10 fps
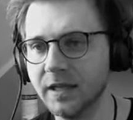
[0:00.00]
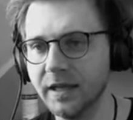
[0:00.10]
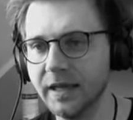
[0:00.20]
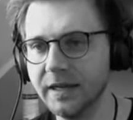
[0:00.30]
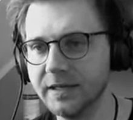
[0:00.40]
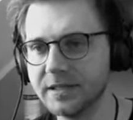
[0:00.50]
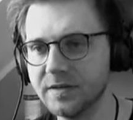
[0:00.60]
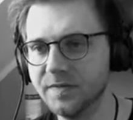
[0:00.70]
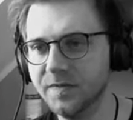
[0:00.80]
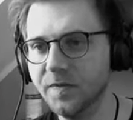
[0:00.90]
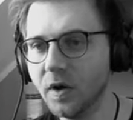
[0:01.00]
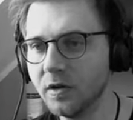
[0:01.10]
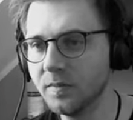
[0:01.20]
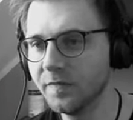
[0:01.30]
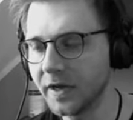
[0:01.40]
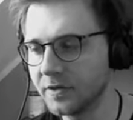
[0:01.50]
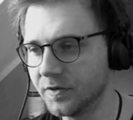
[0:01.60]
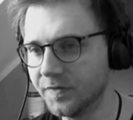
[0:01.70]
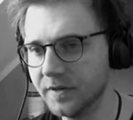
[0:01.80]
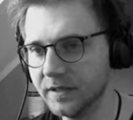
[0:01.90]
It is a volume vector
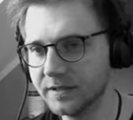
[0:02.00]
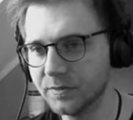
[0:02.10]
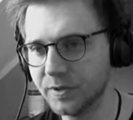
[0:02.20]
field,